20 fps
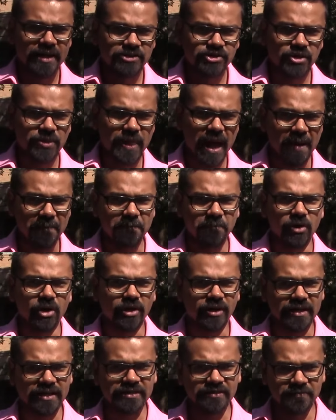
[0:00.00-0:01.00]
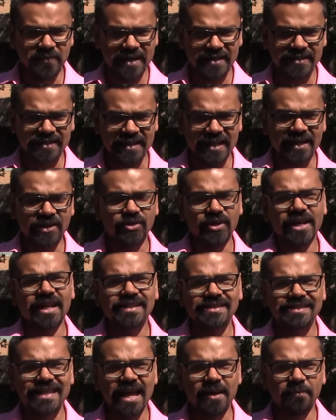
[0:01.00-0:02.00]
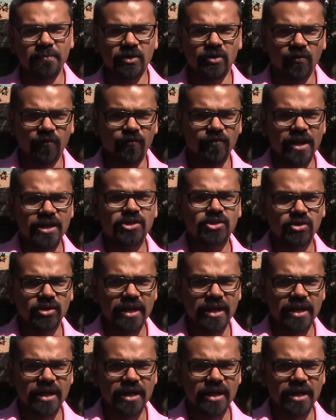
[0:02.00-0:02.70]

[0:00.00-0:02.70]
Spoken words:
So that book is basically a great example of where